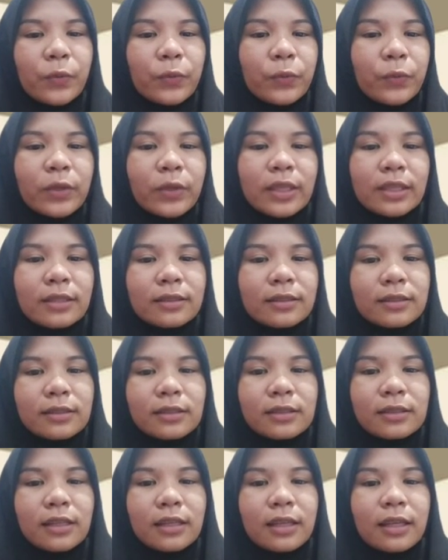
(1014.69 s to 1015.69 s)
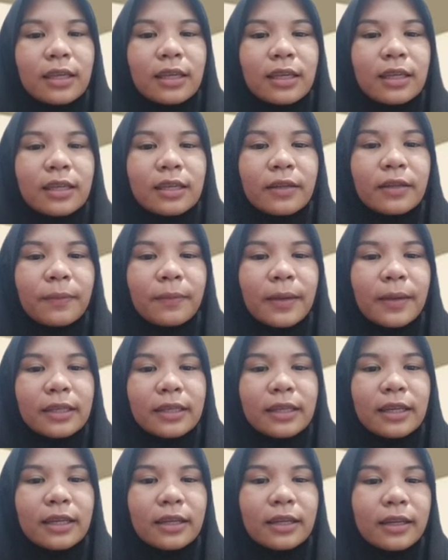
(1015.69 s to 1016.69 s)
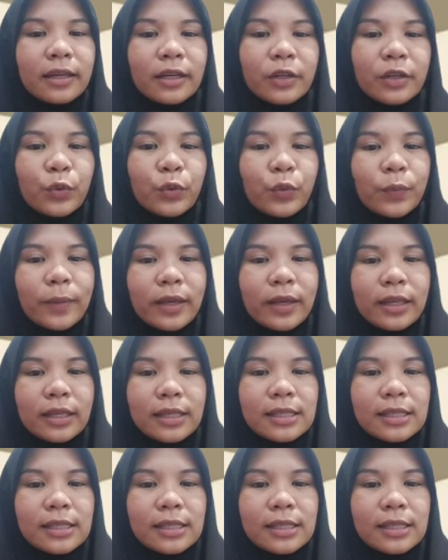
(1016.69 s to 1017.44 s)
reader's independent argument?